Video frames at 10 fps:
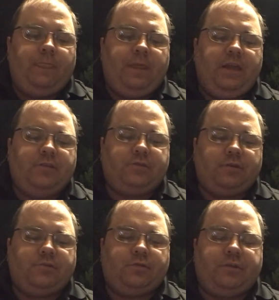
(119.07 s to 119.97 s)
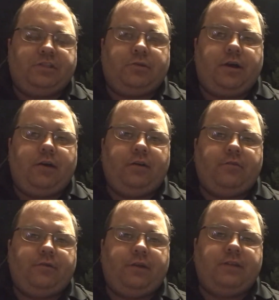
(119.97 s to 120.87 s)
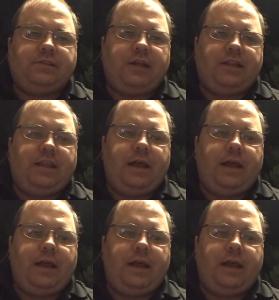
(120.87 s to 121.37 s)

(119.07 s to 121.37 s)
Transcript: He deserves a retrial, and it's not that